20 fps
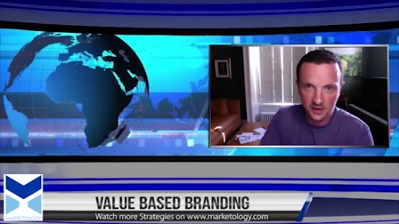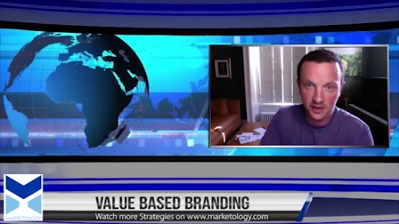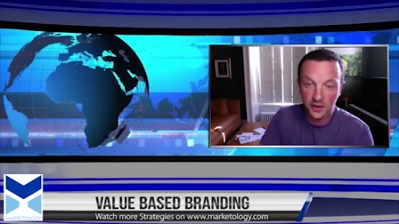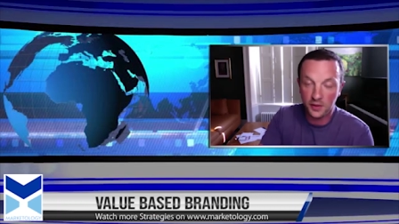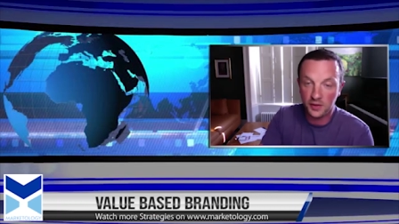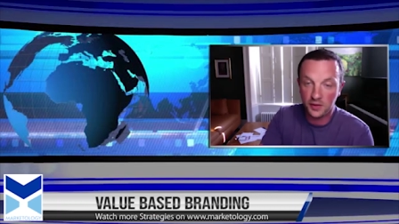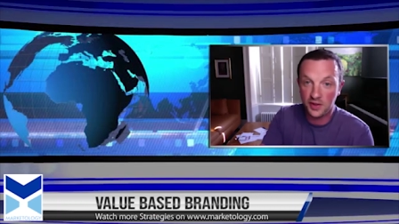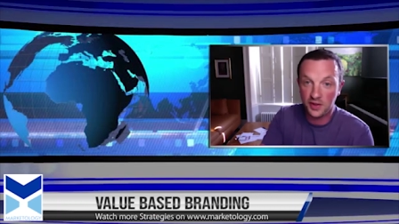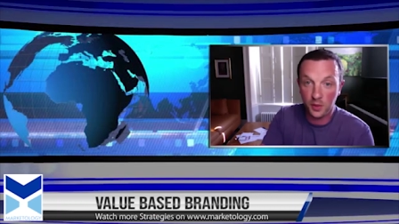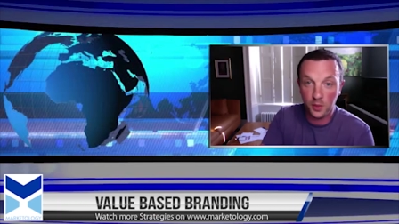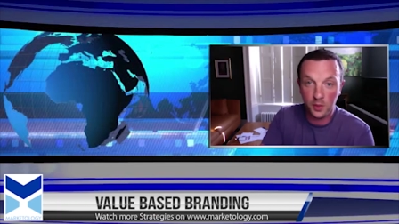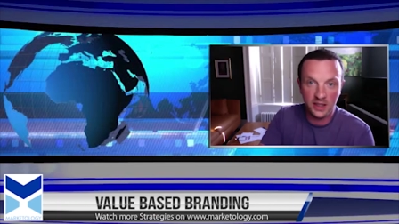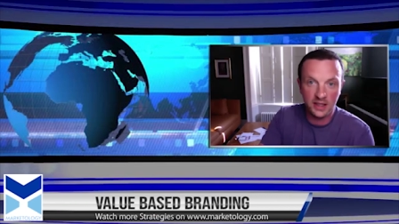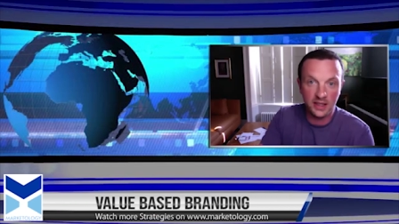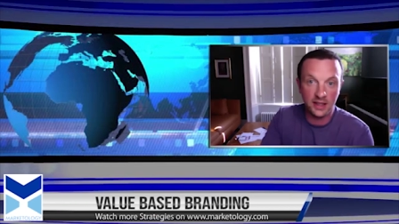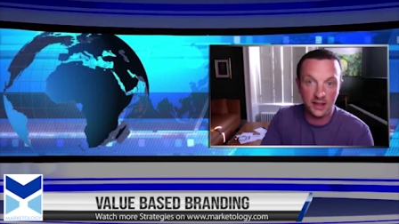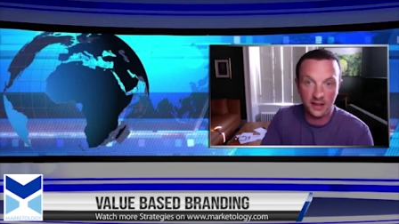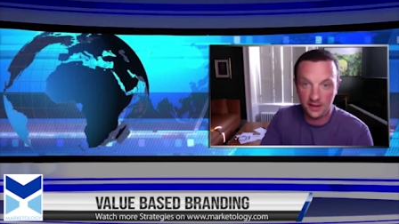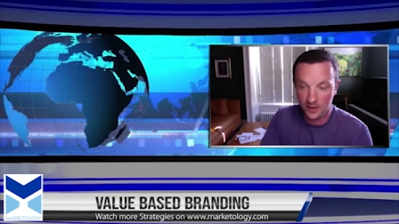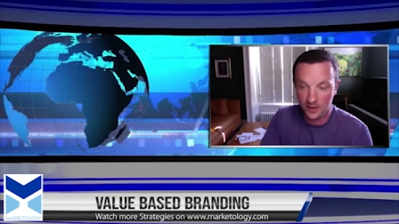Somebody
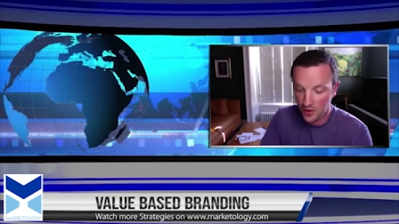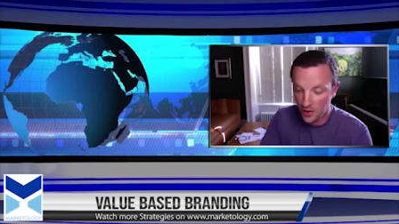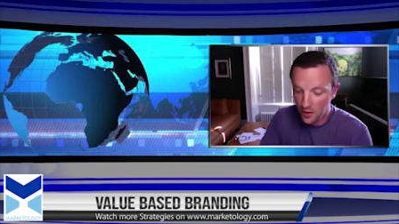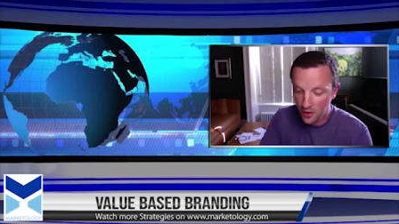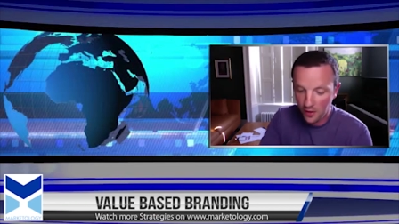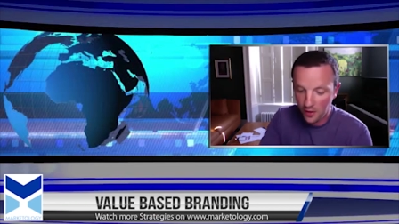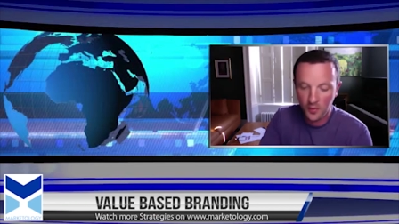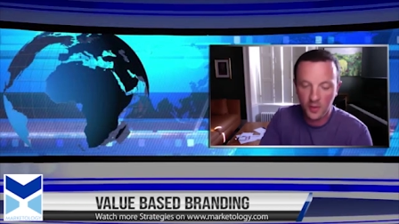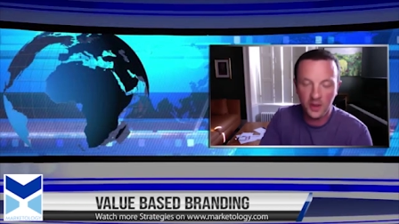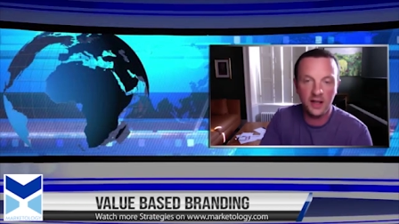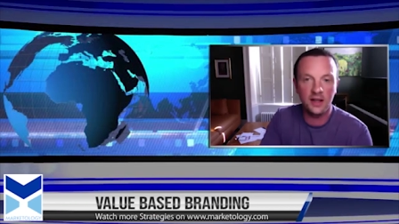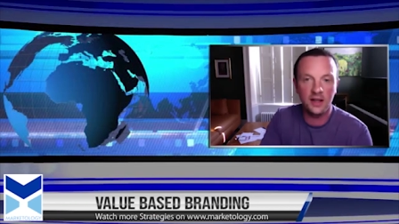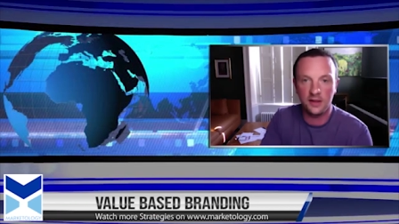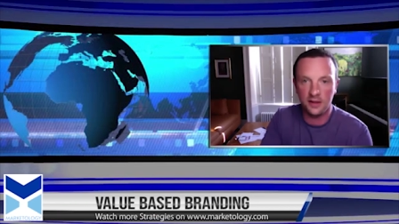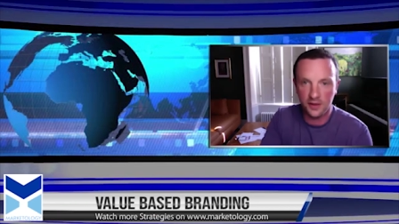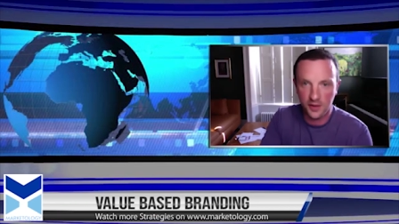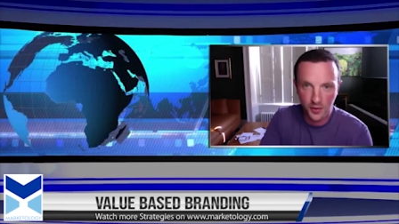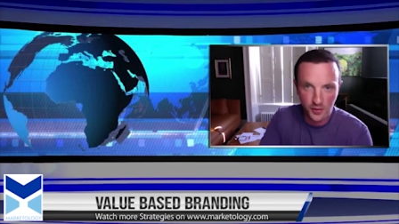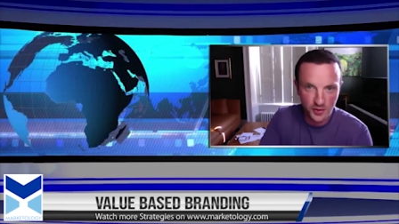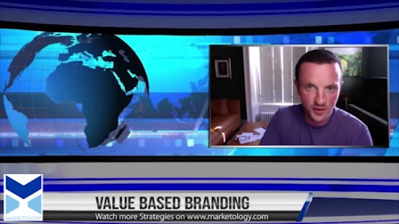that can talk well, that
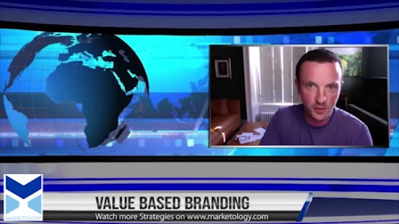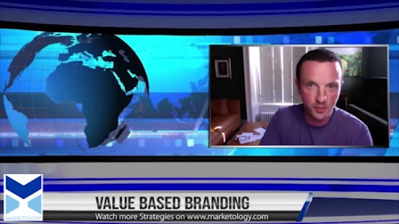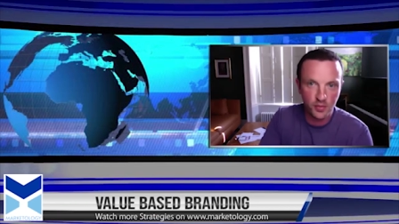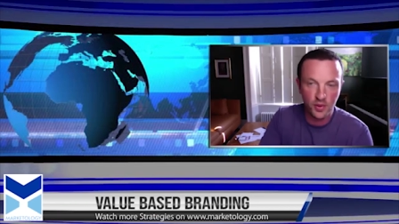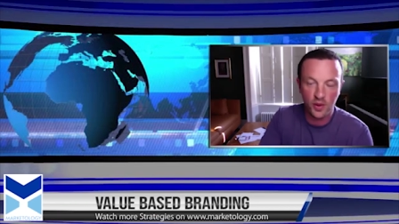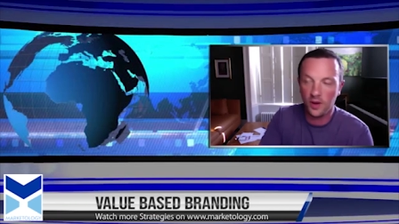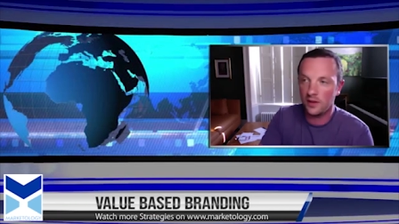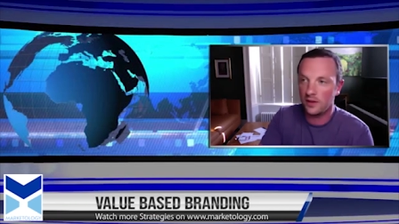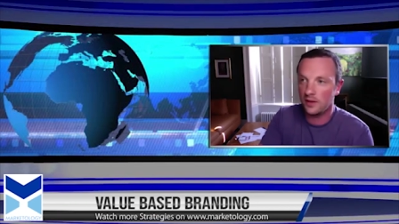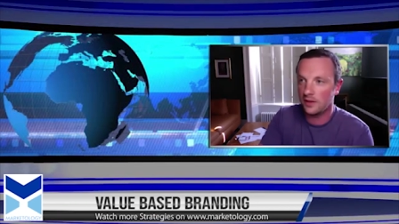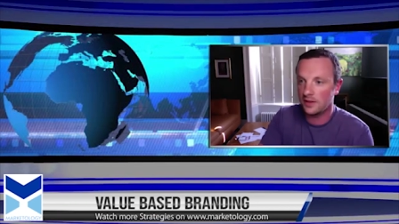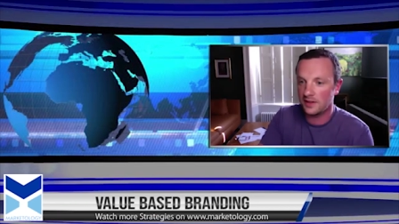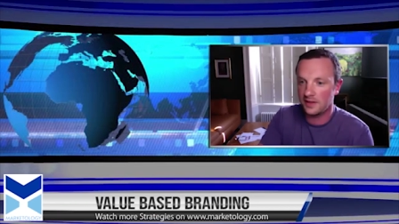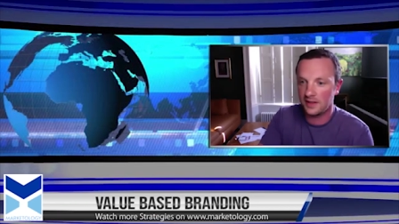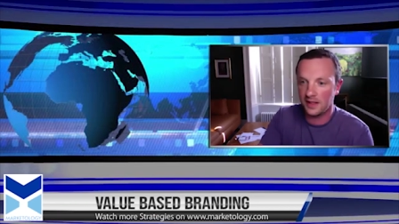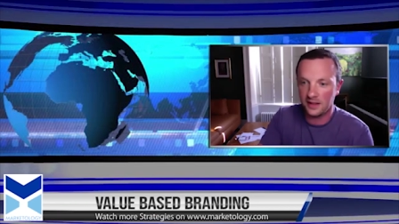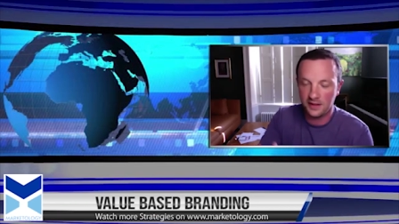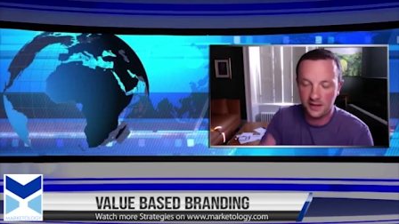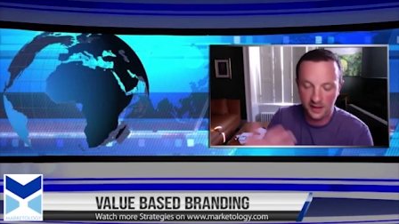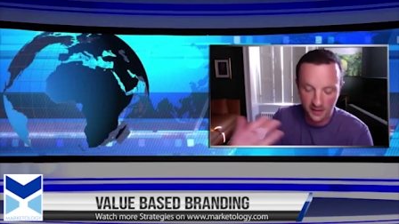knows the products,
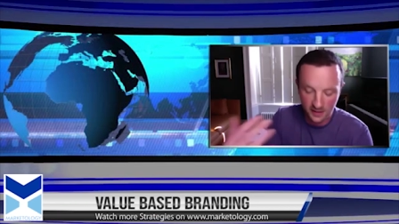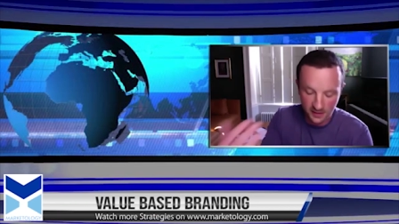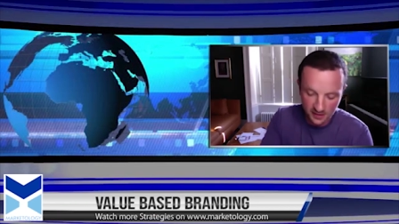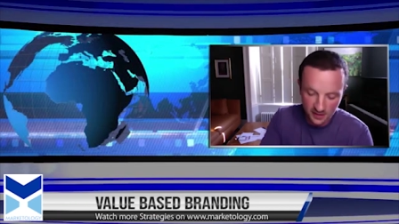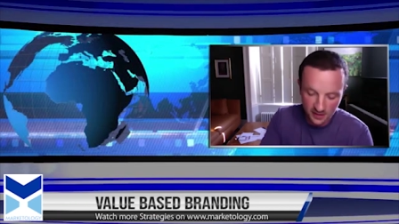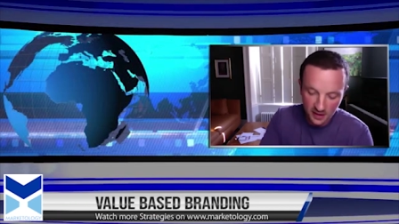that is